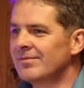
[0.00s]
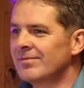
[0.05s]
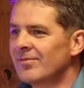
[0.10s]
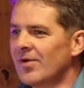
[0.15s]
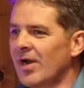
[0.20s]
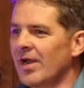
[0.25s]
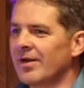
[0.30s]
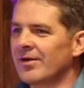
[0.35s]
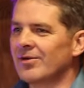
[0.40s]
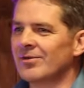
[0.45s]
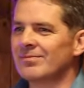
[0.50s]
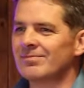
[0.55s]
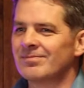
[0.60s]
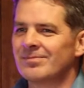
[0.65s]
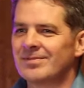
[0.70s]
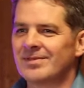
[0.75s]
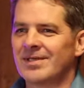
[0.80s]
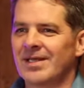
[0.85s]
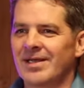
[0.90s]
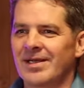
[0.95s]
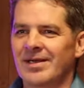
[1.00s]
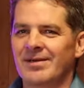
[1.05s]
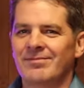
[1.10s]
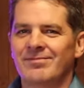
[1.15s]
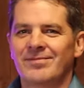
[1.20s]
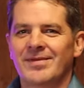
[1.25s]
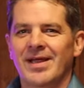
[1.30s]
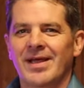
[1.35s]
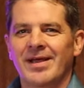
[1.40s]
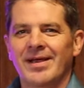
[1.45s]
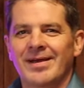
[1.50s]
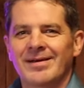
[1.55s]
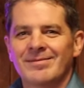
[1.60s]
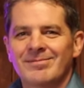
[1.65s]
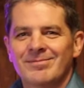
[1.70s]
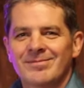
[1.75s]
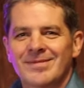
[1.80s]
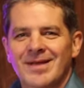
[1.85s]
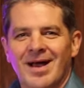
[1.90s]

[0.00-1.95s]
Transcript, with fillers: Randall, Steve, Dean,